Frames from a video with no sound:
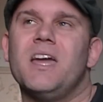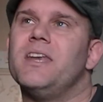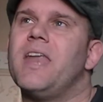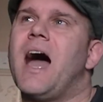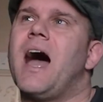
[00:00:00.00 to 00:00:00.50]

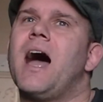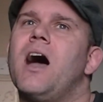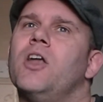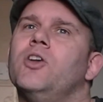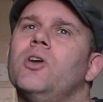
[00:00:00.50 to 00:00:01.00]
Now,
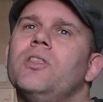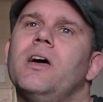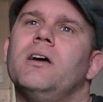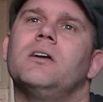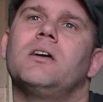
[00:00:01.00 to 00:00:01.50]

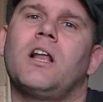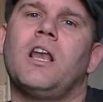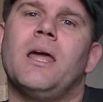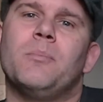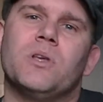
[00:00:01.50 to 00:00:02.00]
another
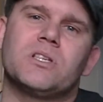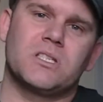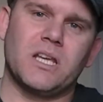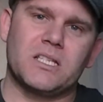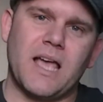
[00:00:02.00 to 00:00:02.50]
clip that sticks